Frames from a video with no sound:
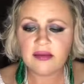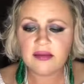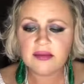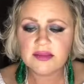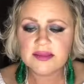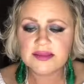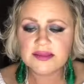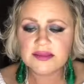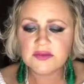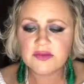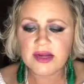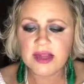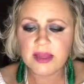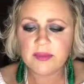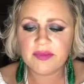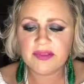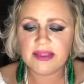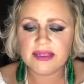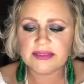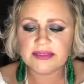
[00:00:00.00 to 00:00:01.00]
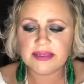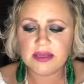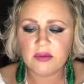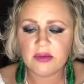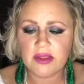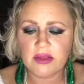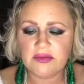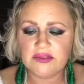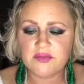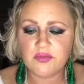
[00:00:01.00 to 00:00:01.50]
this is what happened last night while
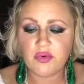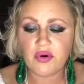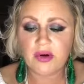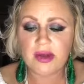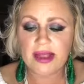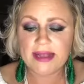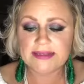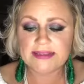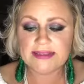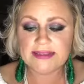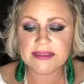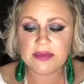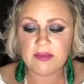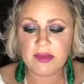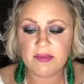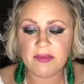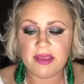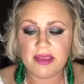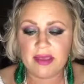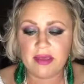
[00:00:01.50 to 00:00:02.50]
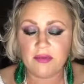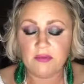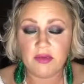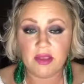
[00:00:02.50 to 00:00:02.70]
I was practicing my makeup.